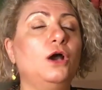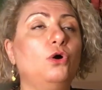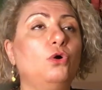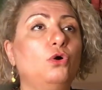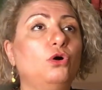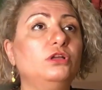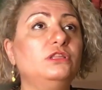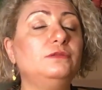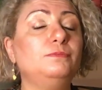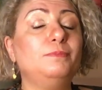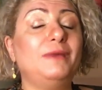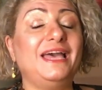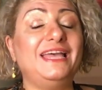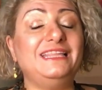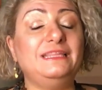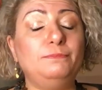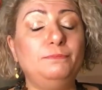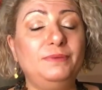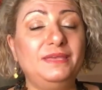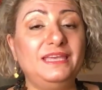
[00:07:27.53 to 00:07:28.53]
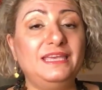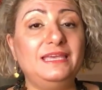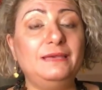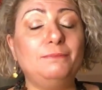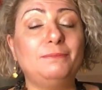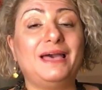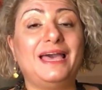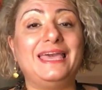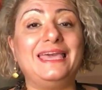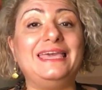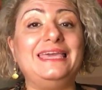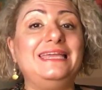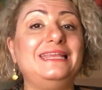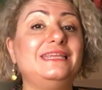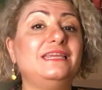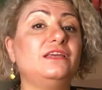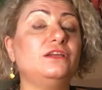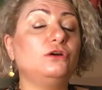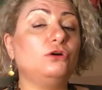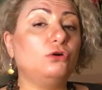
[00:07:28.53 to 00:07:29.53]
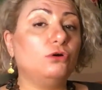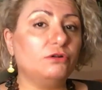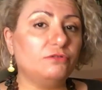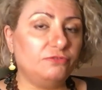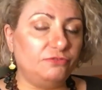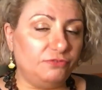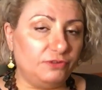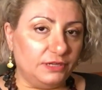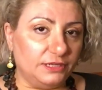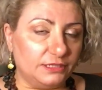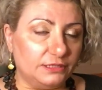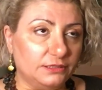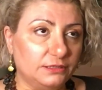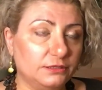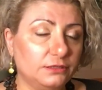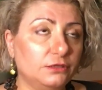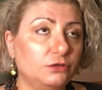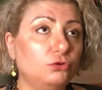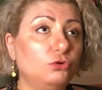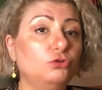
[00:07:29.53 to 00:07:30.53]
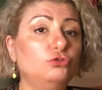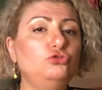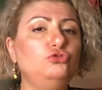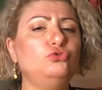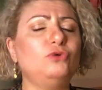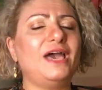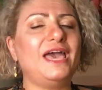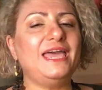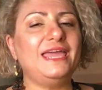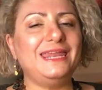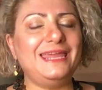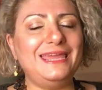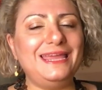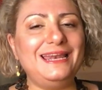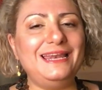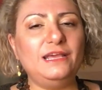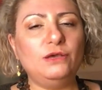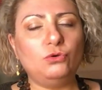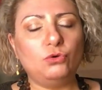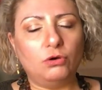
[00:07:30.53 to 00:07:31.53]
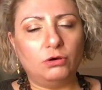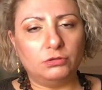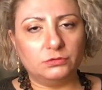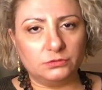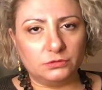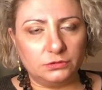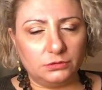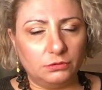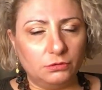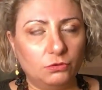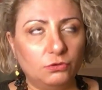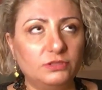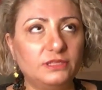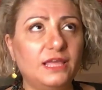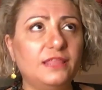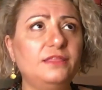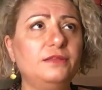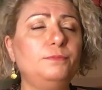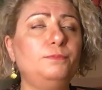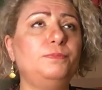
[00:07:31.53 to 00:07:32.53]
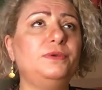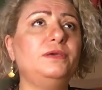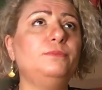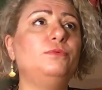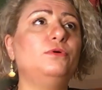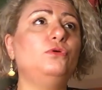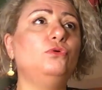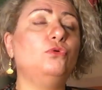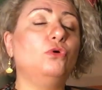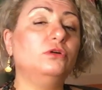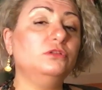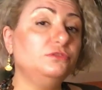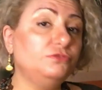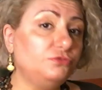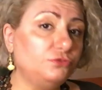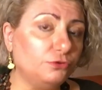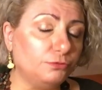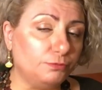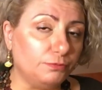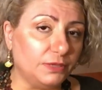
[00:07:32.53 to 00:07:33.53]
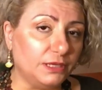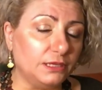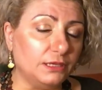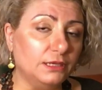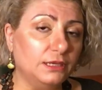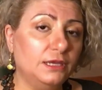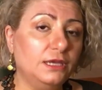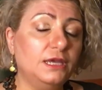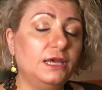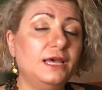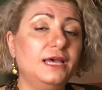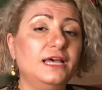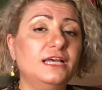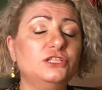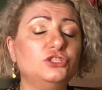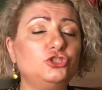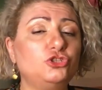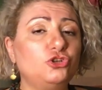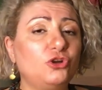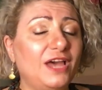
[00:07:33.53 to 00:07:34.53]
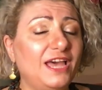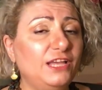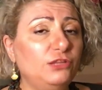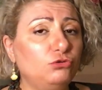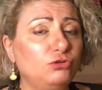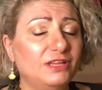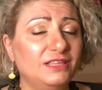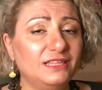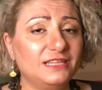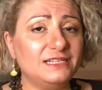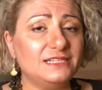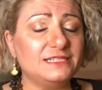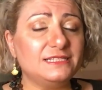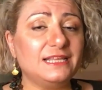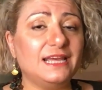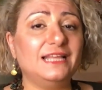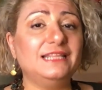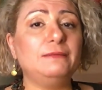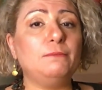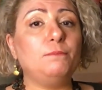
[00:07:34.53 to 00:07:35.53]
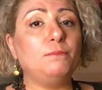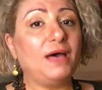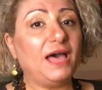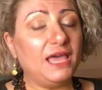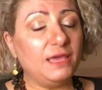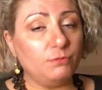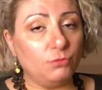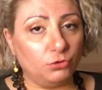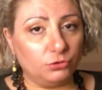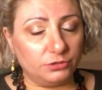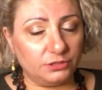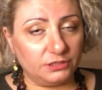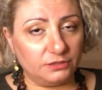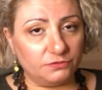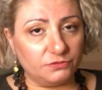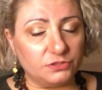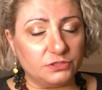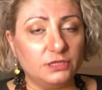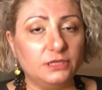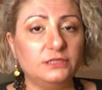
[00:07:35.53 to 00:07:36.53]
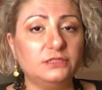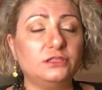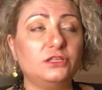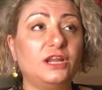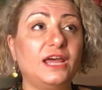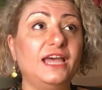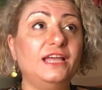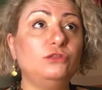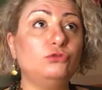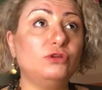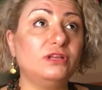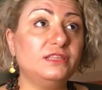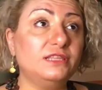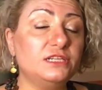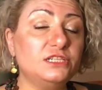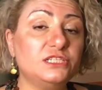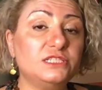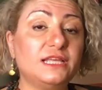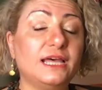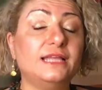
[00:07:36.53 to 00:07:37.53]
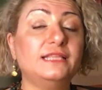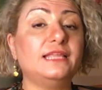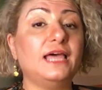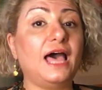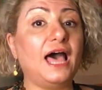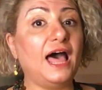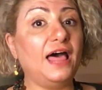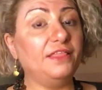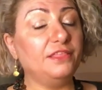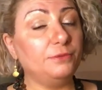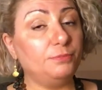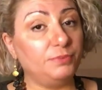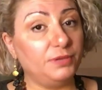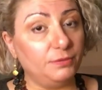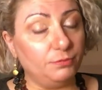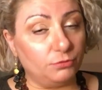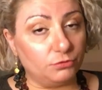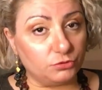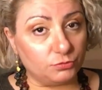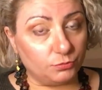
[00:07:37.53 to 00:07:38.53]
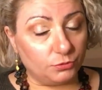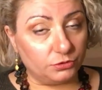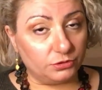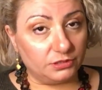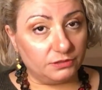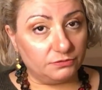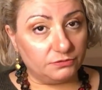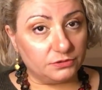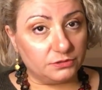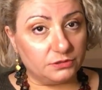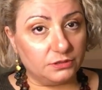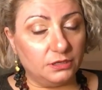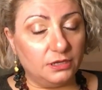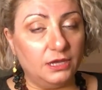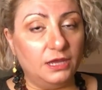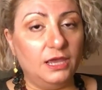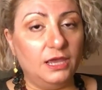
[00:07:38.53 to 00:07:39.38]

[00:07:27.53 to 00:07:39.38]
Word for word: What might be my inner conflict? What do I really want? What other people want from me? Try to understand my motives. Try to understand other people's motives.